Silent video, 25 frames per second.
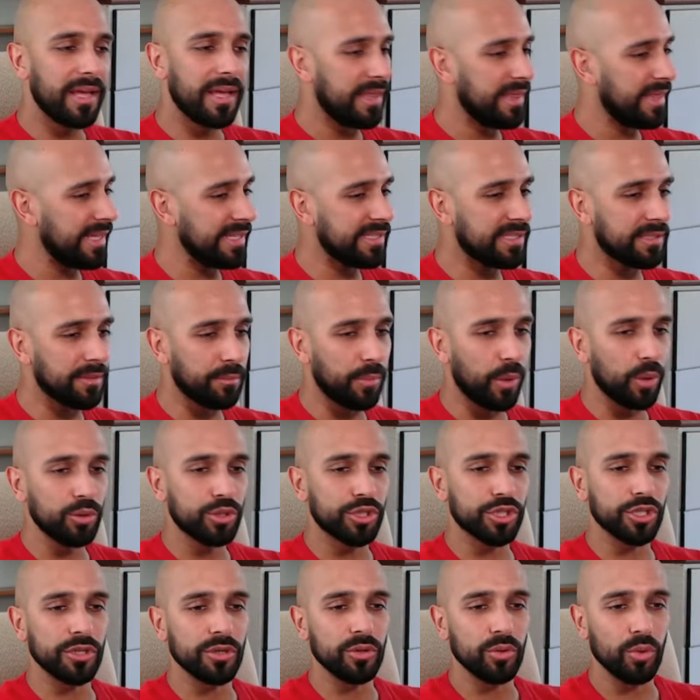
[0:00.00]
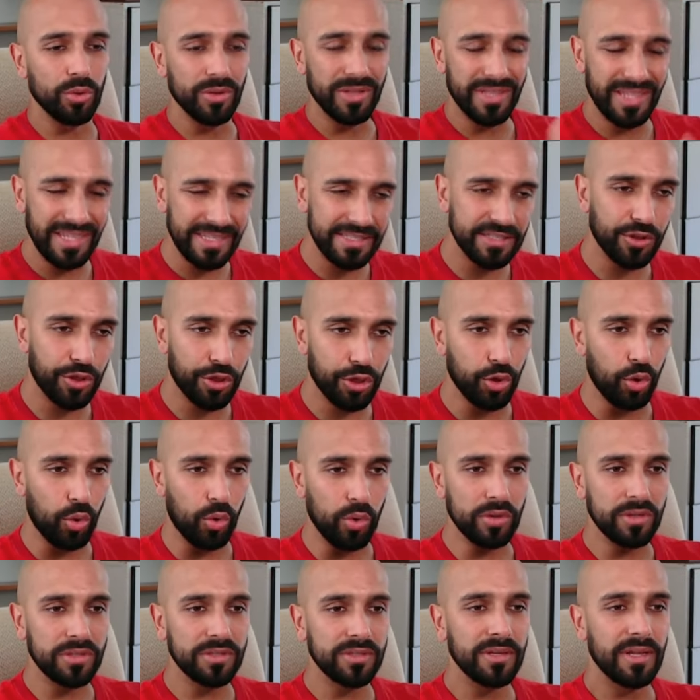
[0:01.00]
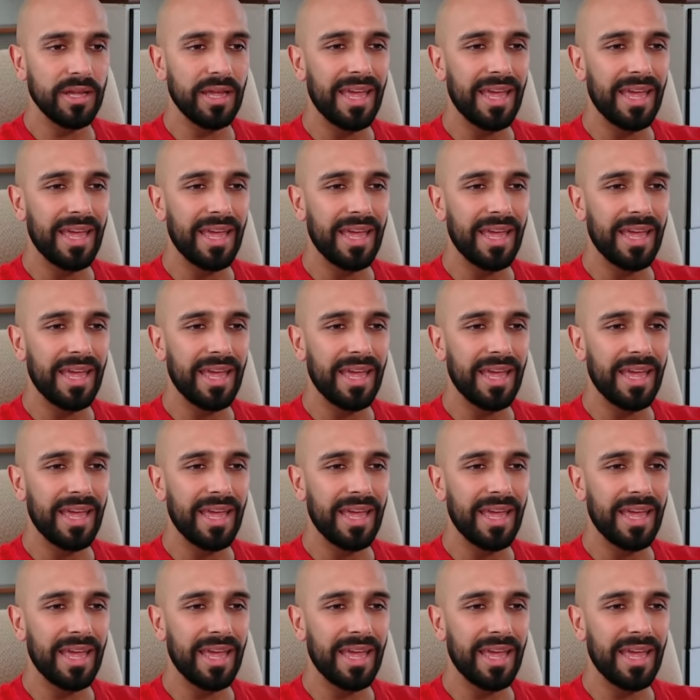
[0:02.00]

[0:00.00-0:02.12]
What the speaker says: this emotion or this thought